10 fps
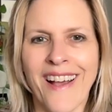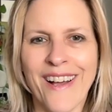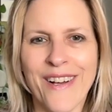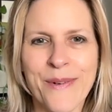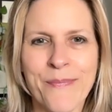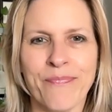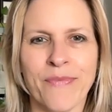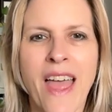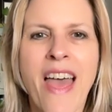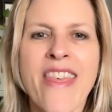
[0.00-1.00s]

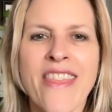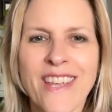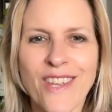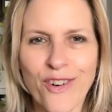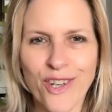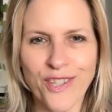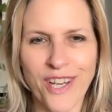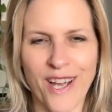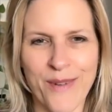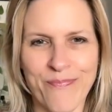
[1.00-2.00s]
Thank you for your
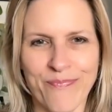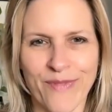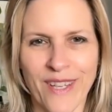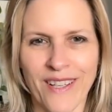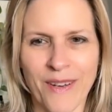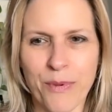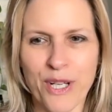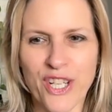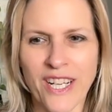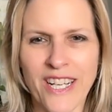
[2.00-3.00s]
time.
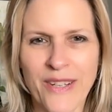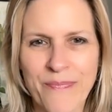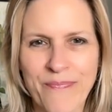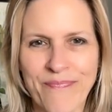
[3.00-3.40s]
Appreciated it.